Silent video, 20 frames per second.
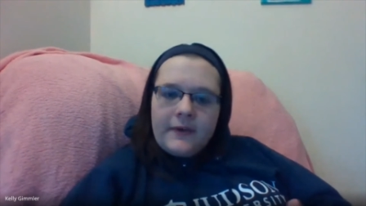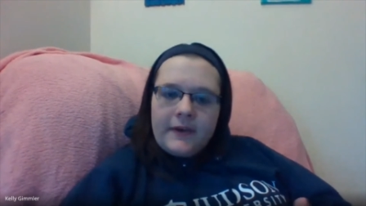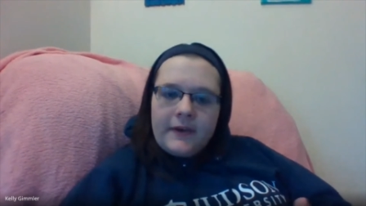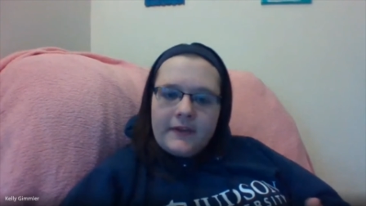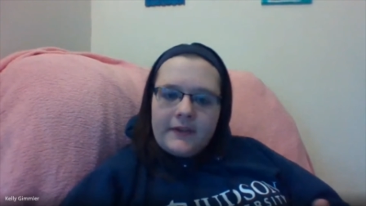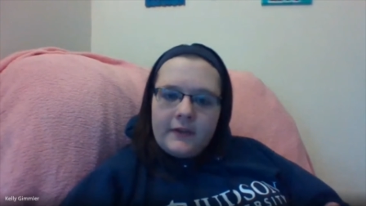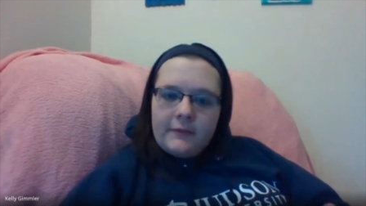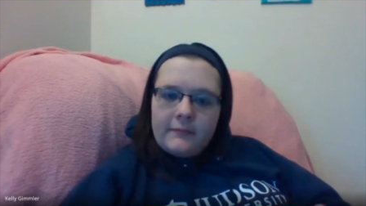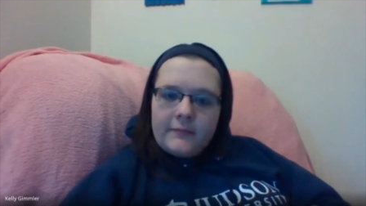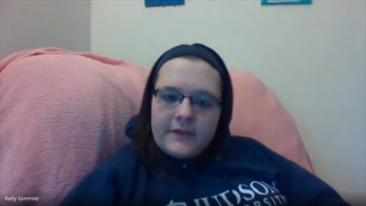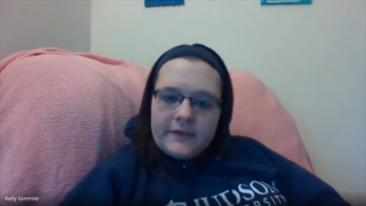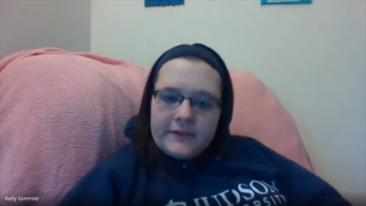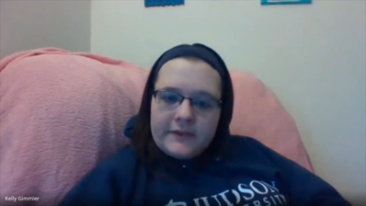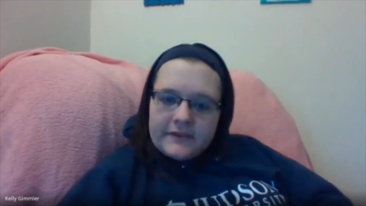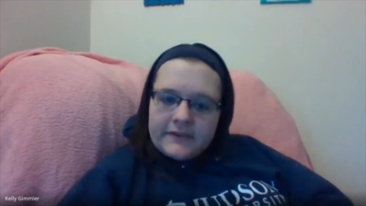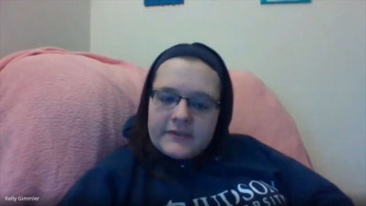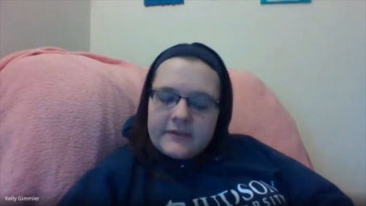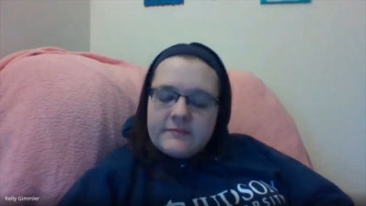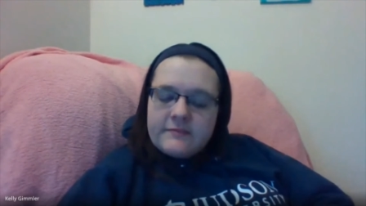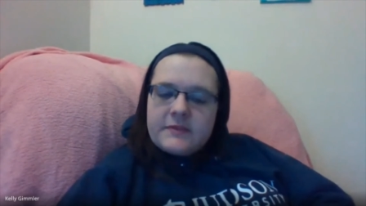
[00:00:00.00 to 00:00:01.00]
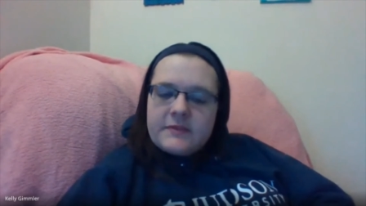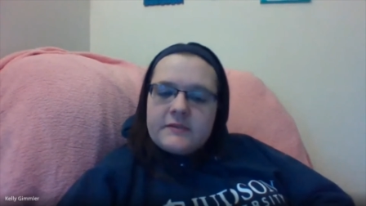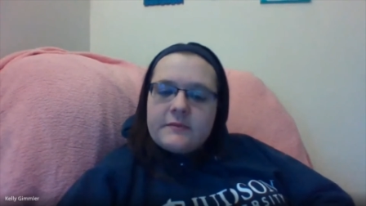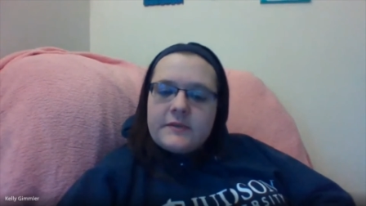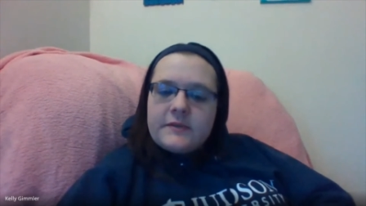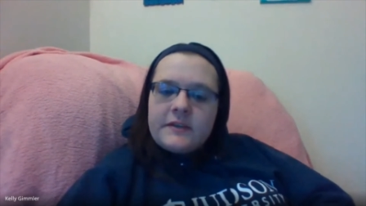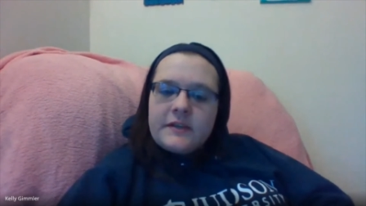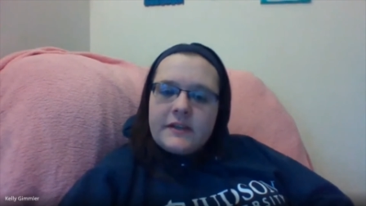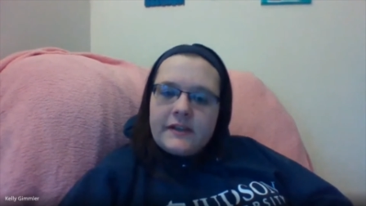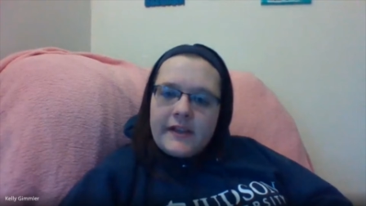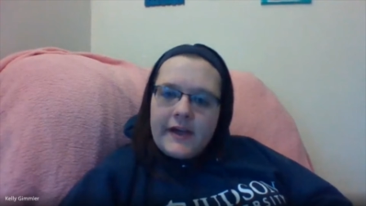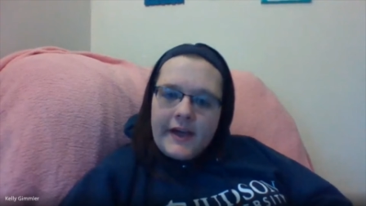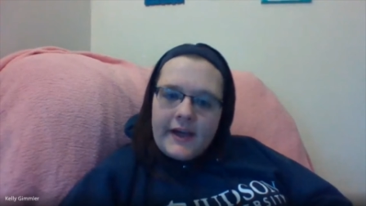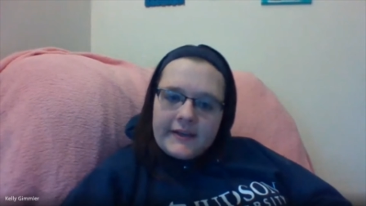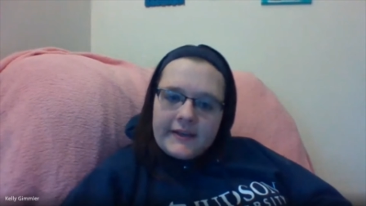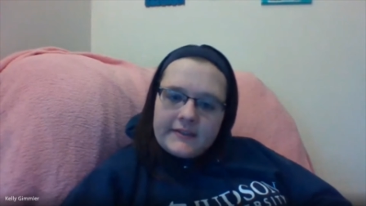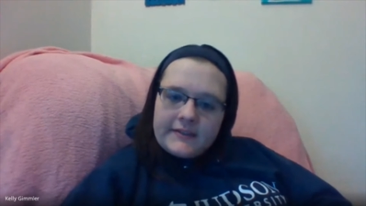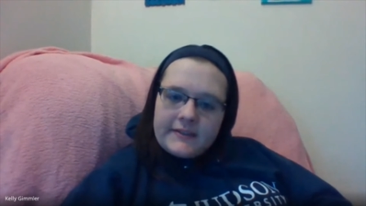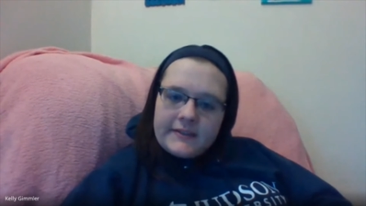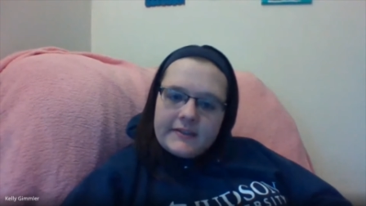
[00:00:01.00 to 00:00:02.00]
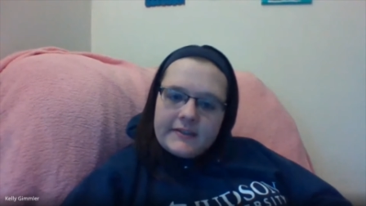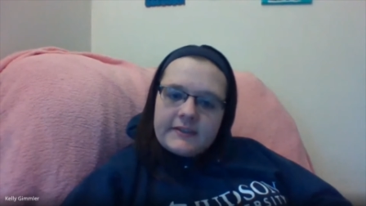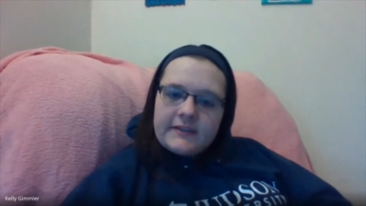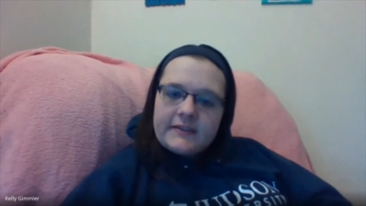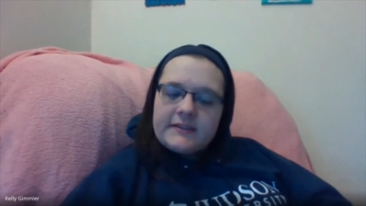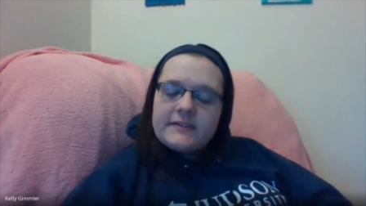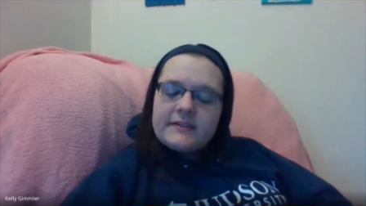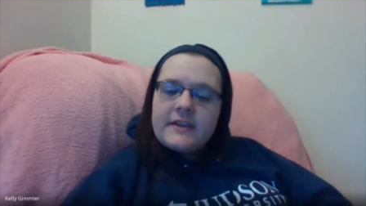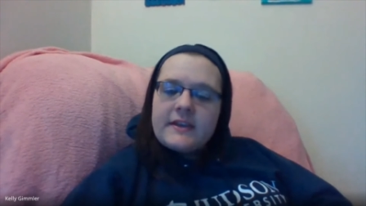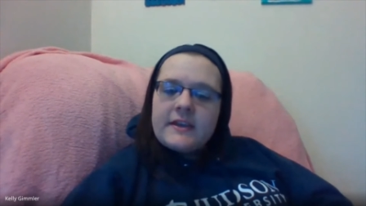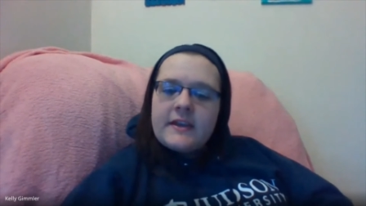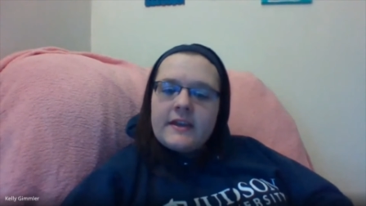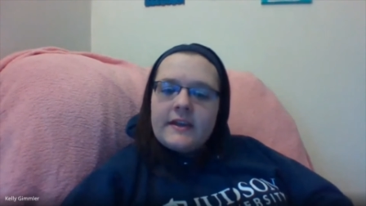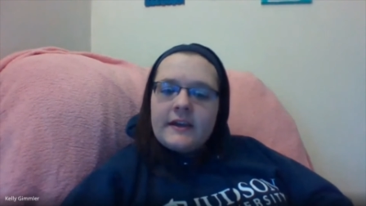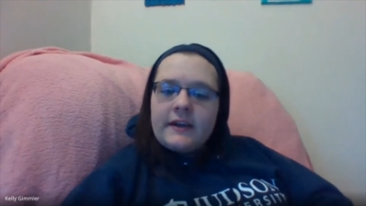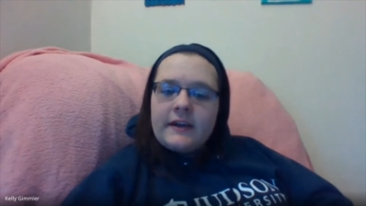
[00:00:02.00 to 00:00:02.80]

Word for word: find their meals in between classes.